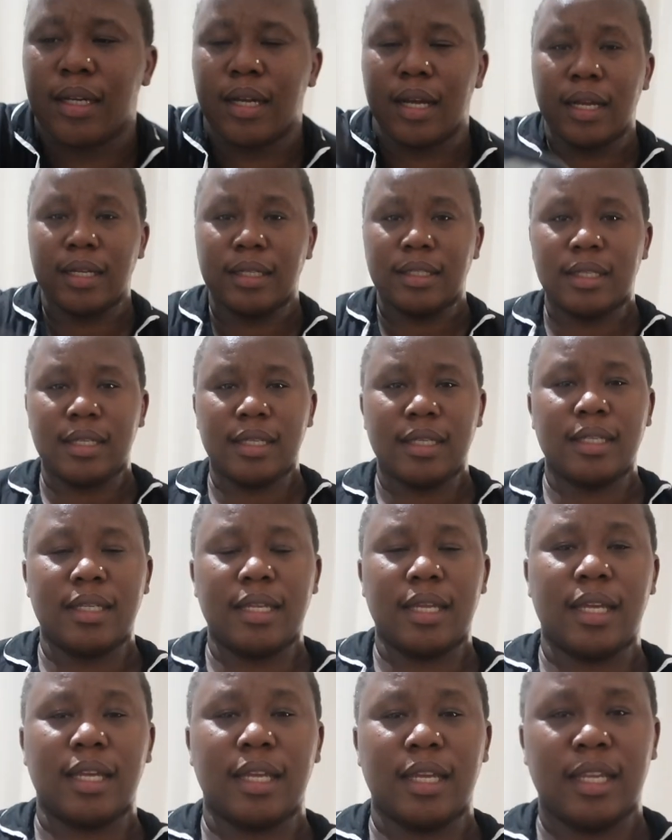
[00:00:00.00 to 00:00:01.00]
I
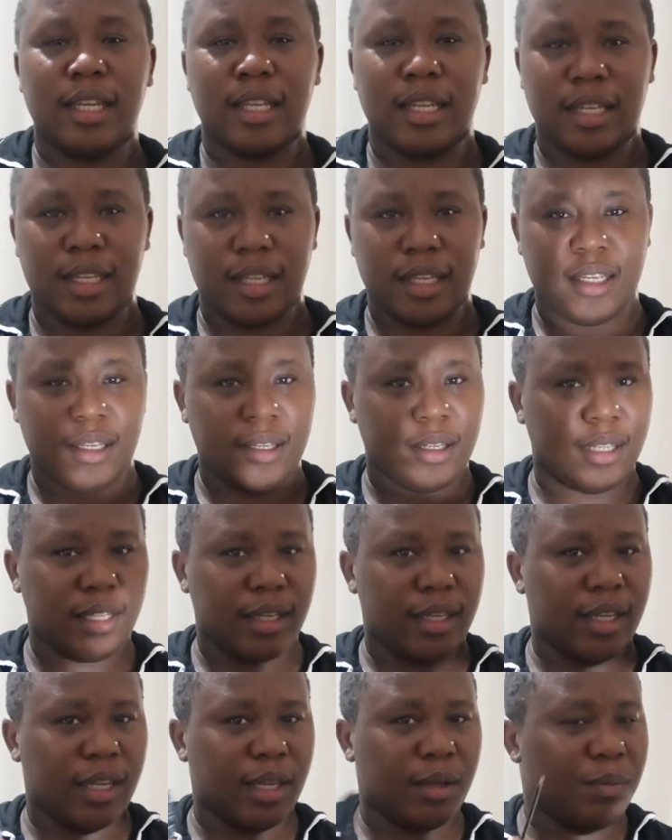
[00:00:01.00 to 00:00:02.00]
need a,
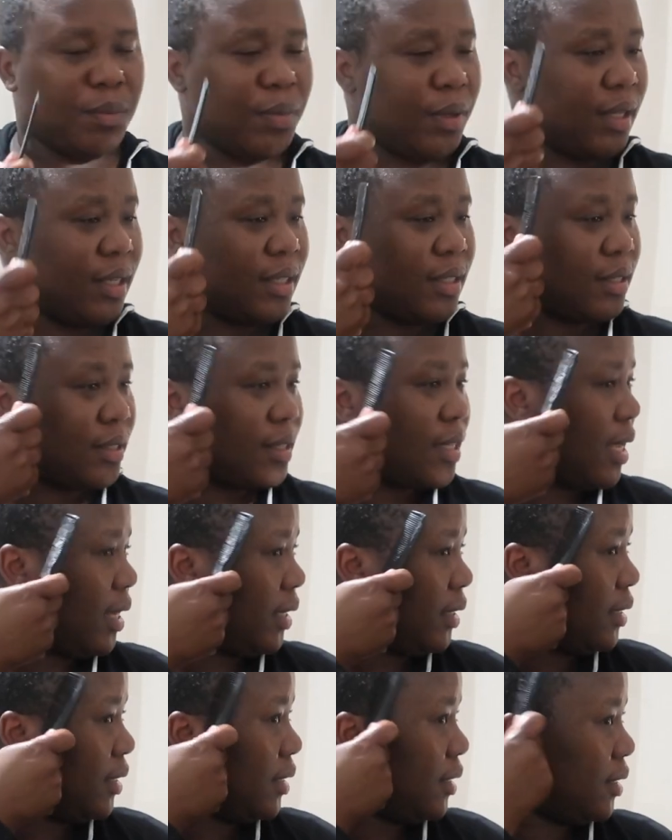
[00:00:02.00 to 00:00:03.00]
a big
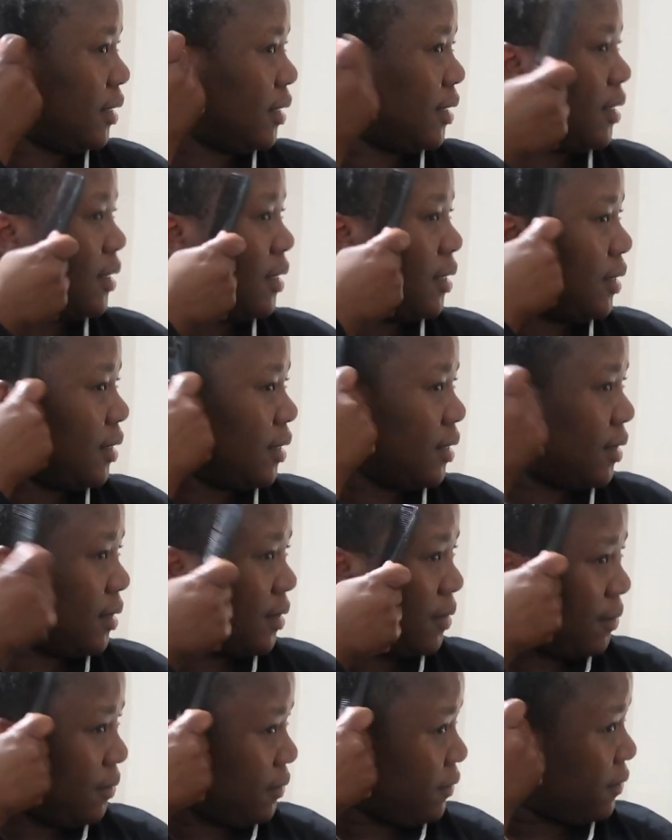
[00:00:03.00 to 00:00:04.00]
side
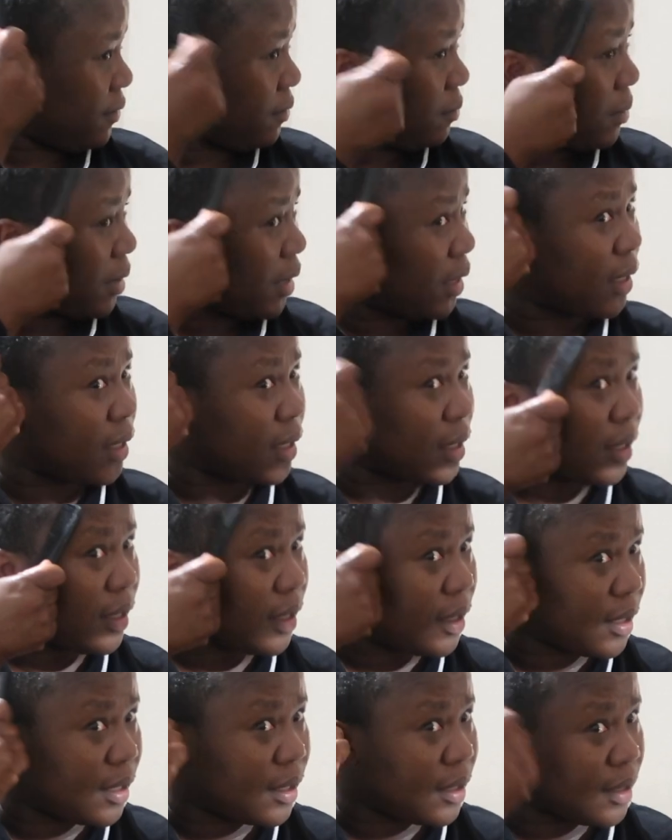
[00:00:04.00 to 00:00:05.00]
for my
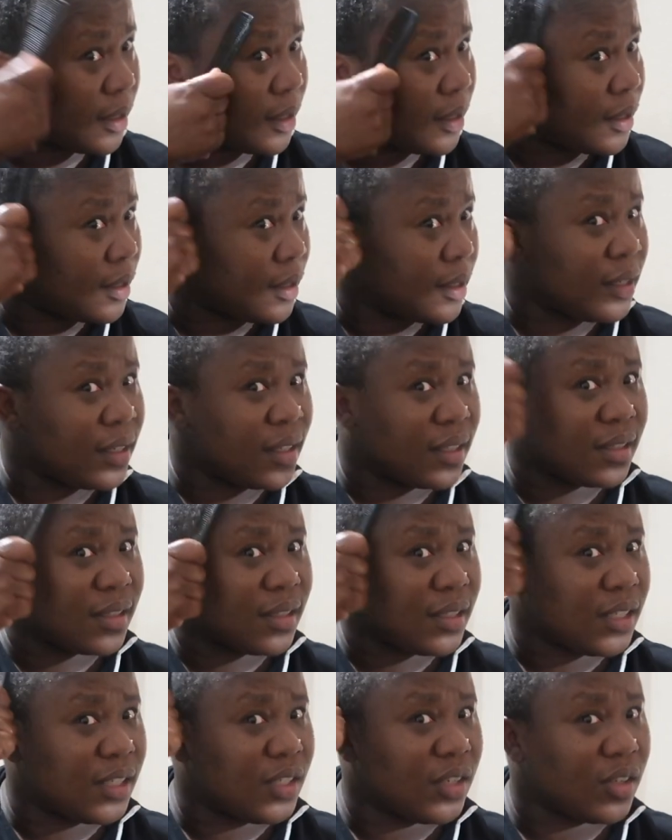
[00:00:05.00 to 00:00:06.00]
hair.
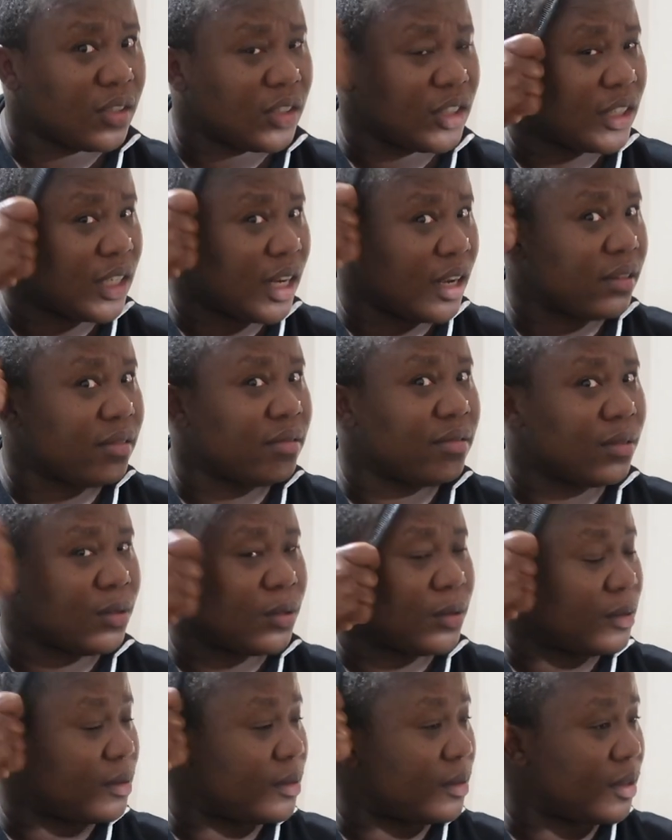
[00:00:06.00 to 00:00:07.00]
The young shall
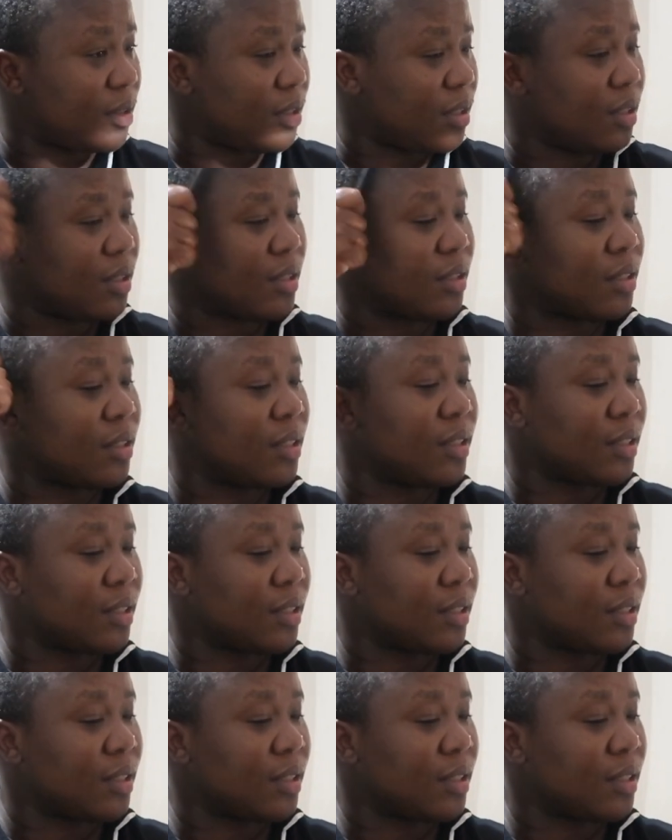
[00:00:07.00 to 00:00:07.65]
grow. Oh,